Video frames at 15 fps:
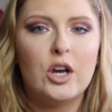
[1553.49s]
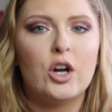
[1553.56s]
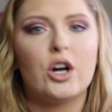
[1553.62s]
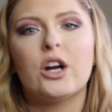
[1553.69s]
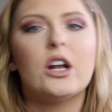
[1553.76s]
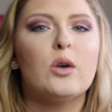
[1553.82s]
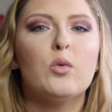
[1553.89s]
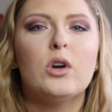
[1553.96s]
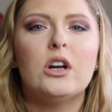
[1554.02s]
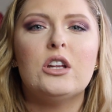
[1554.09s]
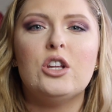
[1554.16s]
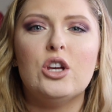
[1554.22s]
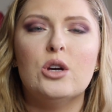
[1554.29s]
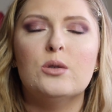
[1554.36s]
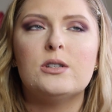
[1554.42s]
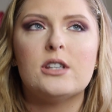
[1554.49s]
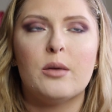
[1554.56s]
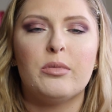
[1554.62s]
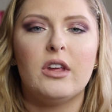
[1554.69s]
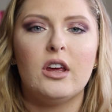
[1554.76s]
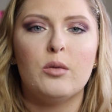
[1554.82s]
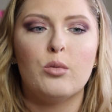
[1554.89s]
you're going to want to use
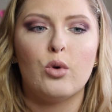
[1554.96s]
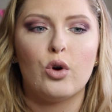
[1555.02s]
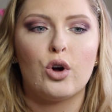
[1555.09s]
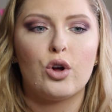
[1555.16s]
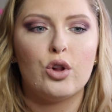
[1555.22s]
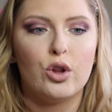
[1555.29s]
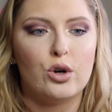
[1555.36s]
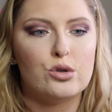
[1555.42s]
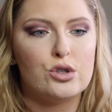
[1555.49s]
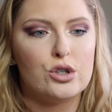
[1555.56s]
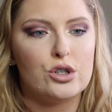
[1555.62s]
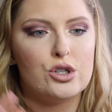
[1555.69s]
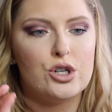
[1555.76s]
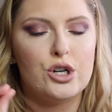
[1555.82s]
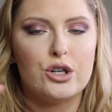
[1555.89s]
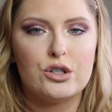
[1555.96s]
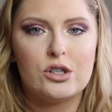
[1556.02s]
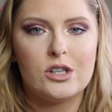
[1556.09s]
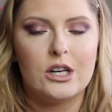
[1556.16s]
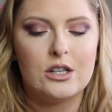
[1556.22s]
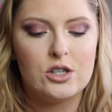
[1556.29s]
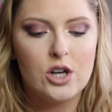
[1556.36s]
something more closer to your
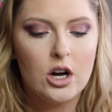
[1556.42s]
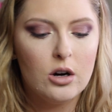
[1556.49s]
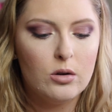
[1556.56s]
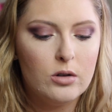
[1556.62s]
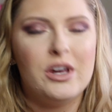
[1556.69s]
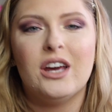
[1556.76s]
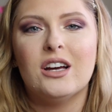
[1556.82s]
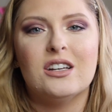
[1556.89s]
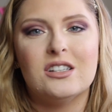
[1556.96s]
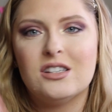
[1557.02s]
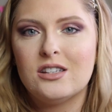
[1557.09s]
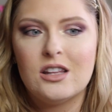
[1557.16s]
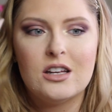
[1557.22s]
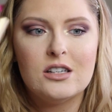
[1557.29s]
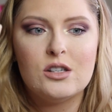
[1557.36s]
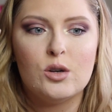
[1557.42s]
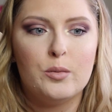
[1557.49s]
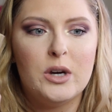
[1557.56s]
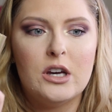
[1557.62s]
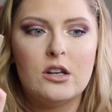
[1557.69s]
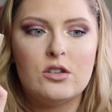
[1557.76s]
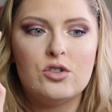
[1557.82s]
skin tone because this will
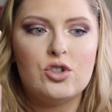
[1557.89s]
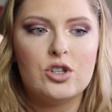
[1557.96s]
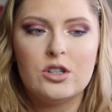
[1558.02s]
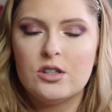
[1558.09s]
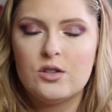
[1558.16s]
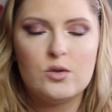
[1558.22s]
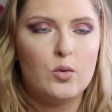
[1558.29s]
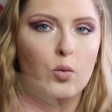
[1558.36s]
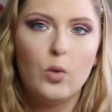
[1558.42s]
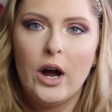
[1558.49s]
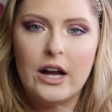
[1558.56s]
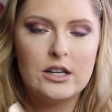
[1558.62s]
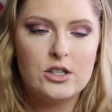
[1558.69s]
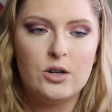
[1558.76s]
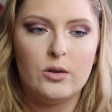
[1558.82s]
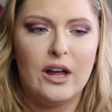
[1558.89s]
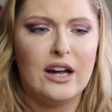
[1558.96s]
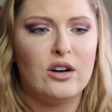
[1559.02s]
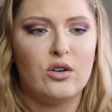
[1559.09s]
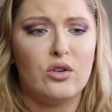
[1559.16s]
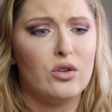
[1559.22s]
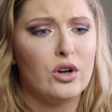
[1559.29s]
be just way too light.
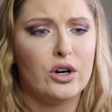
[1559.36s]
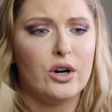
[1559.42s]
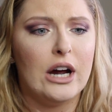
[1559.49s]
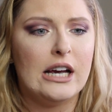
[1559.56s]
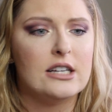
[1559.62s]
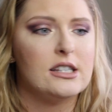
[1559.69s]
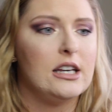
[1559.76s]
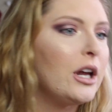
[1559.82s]
It'll look crazy.